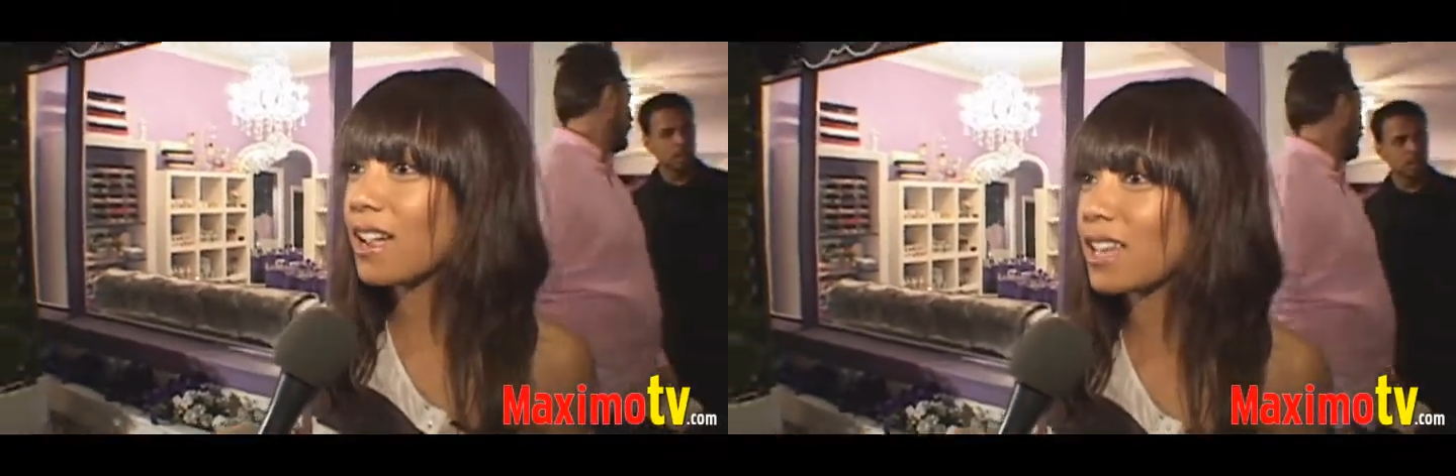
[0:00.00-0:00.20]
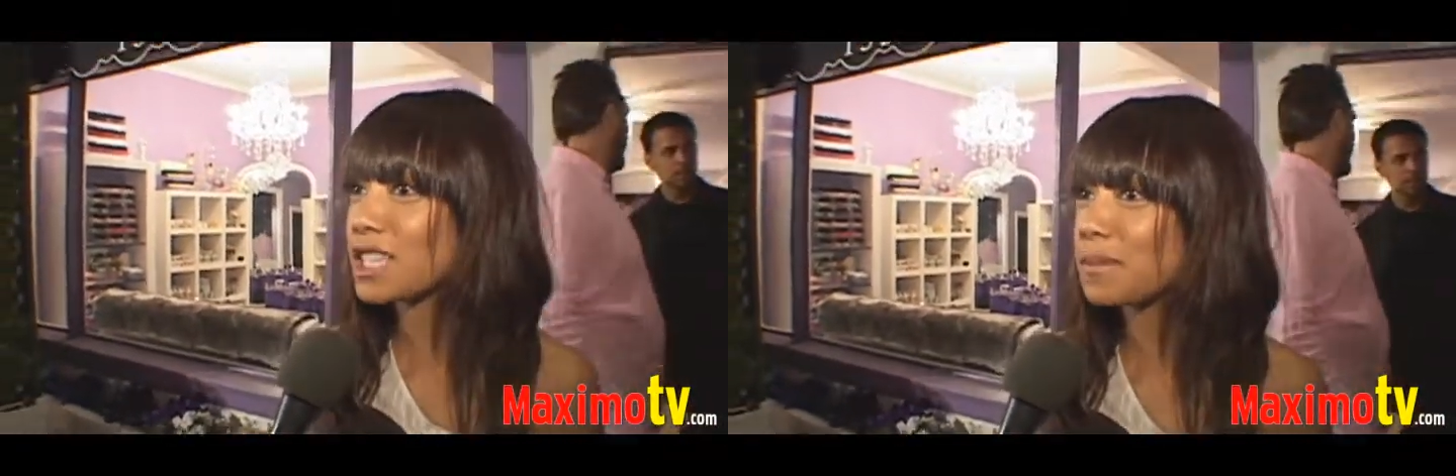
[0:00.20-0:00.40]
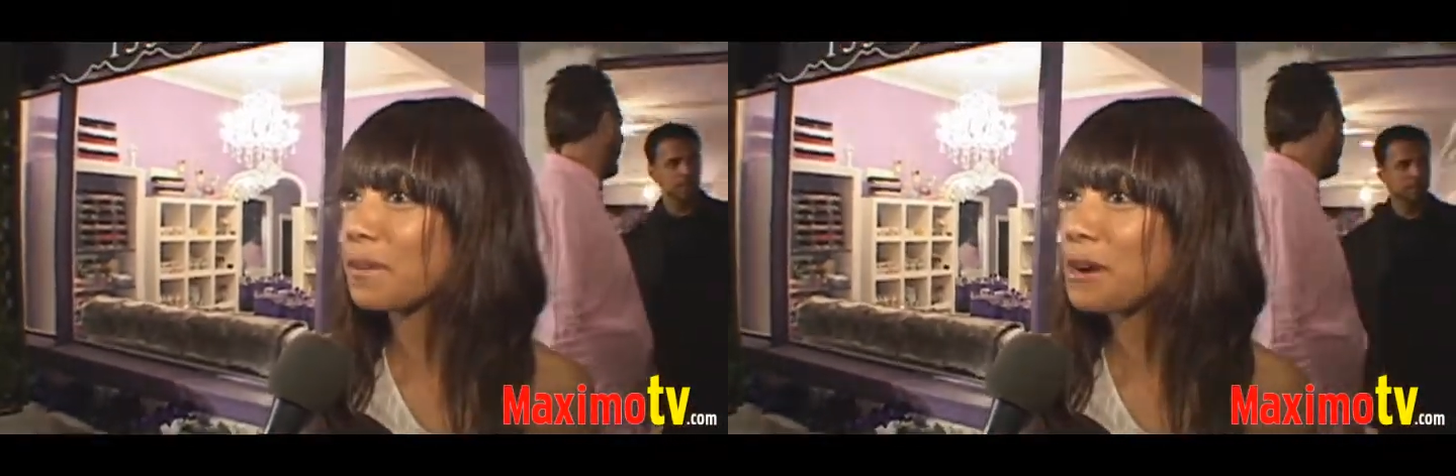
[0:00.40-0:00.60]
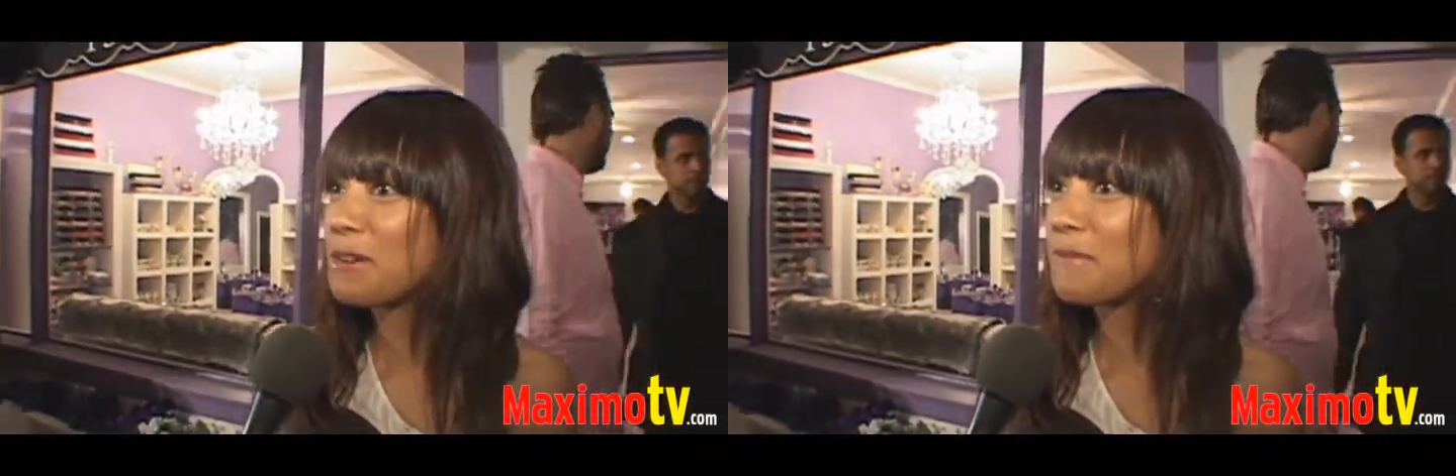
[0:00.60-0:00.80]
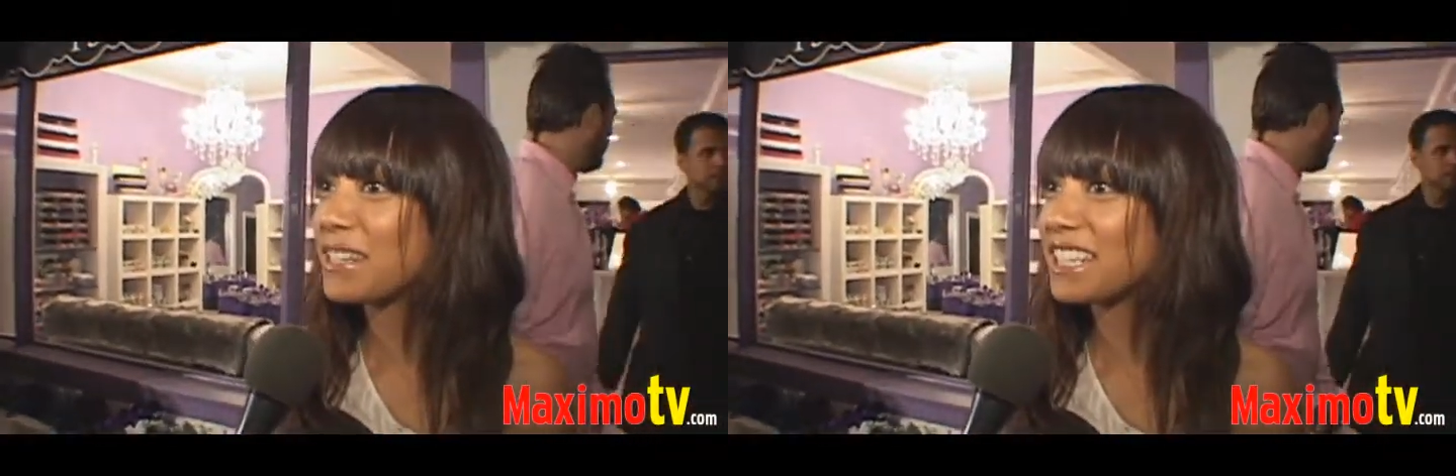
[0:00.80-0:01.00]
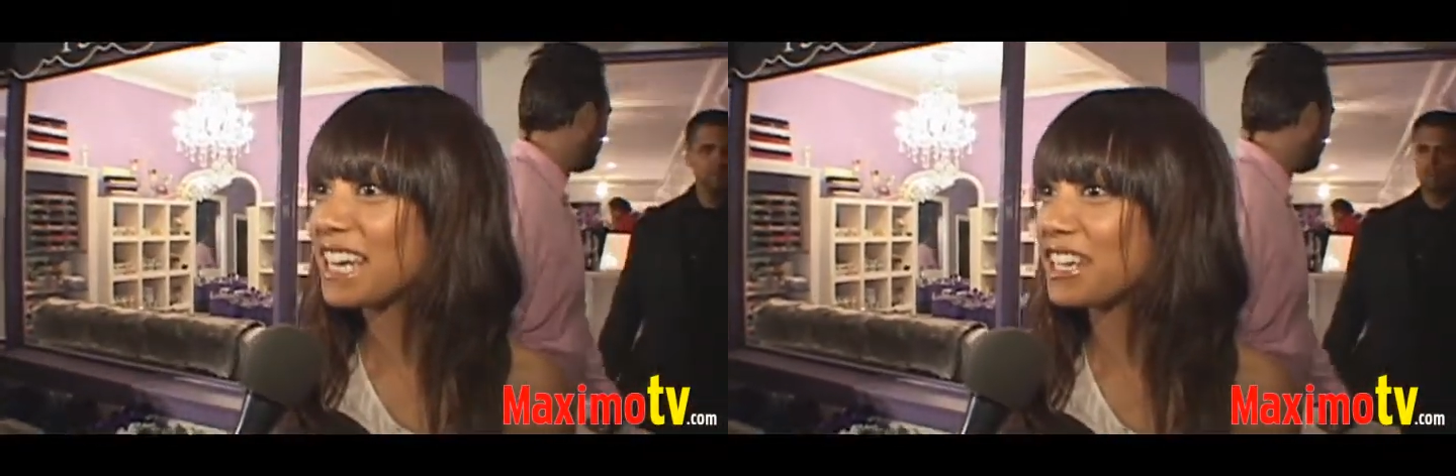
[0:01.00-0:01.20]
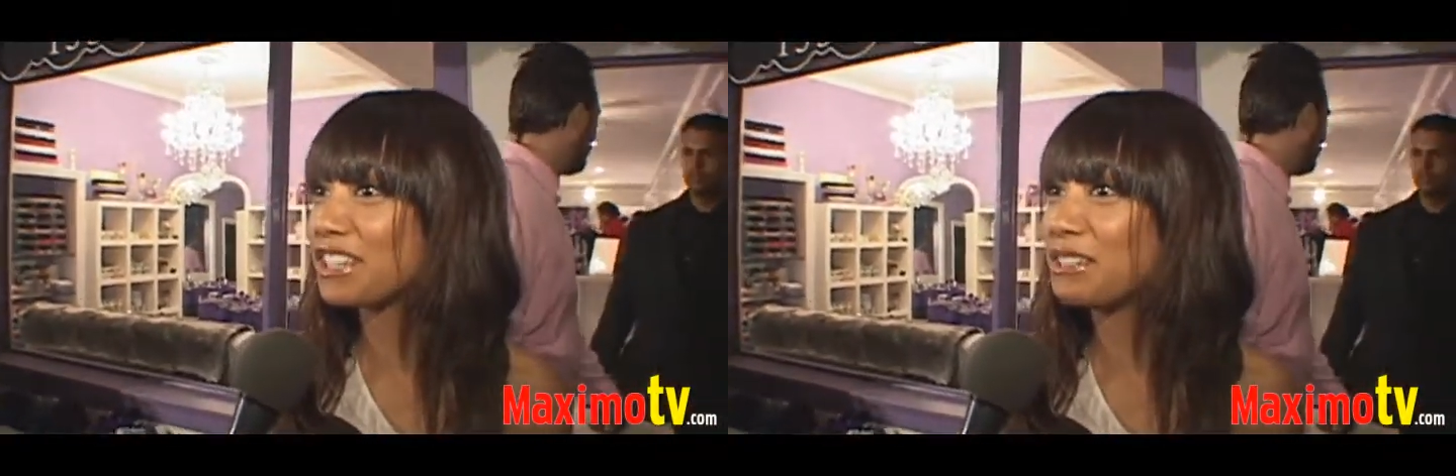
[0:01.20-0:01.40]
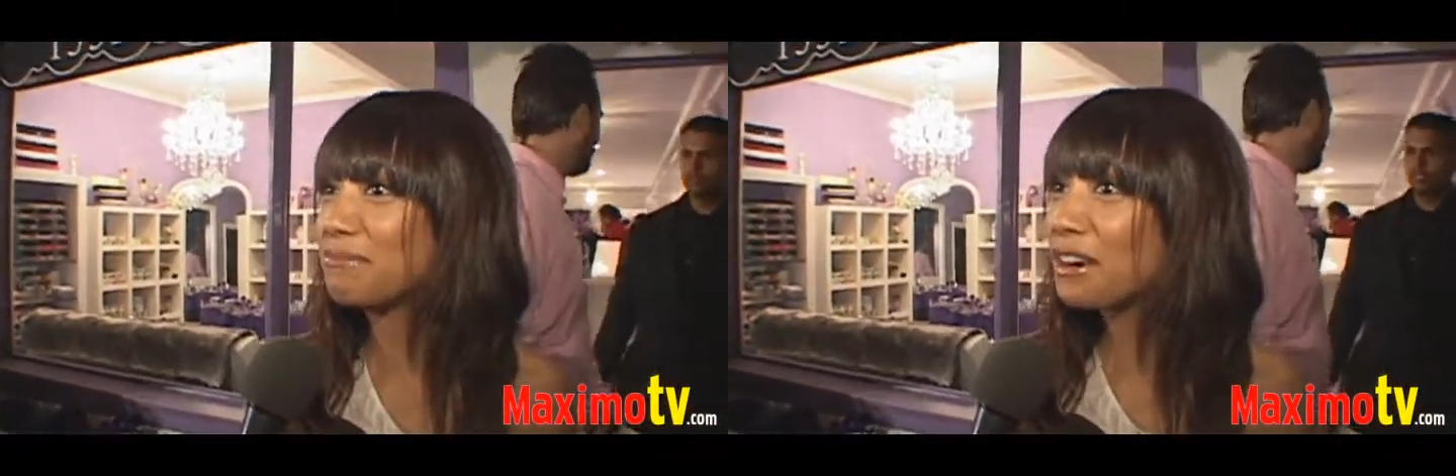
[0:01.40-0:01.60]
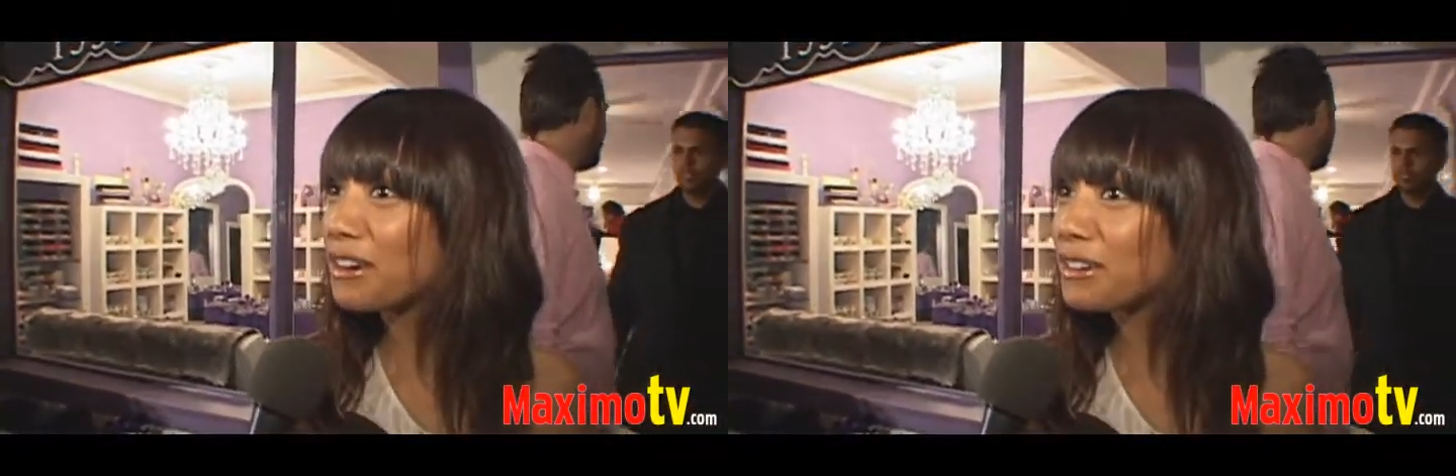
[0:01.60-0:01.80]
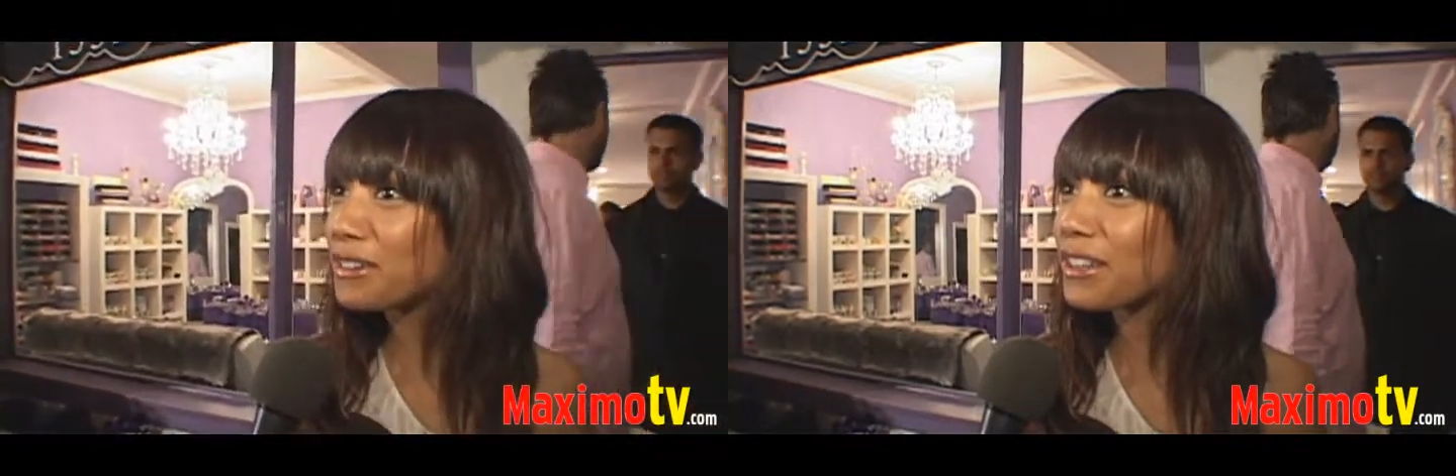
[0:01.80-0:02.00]
experimentation
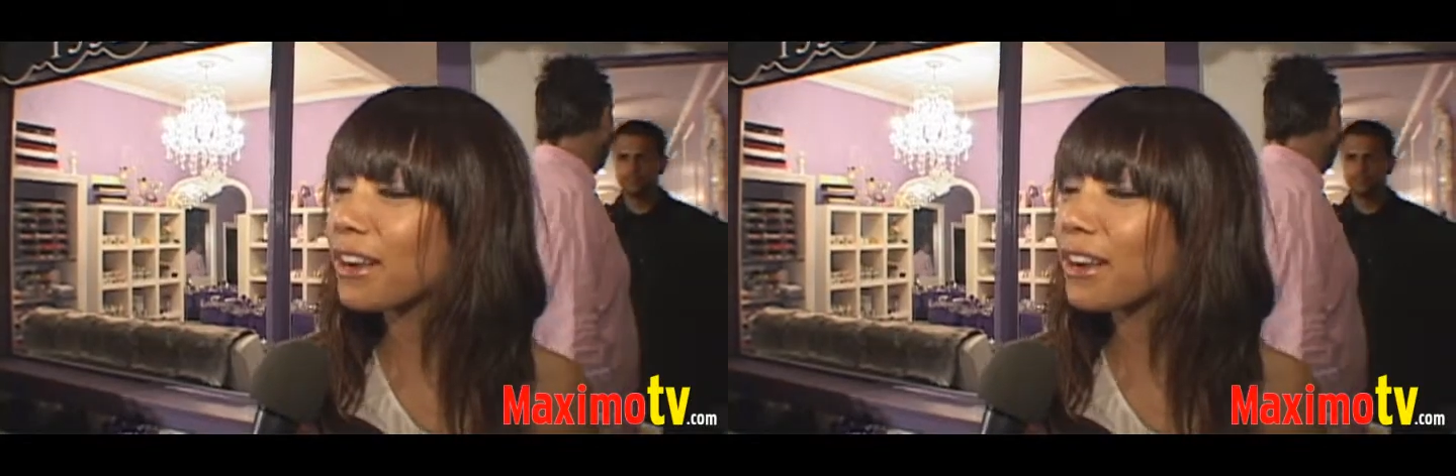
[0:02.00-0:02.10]
mode.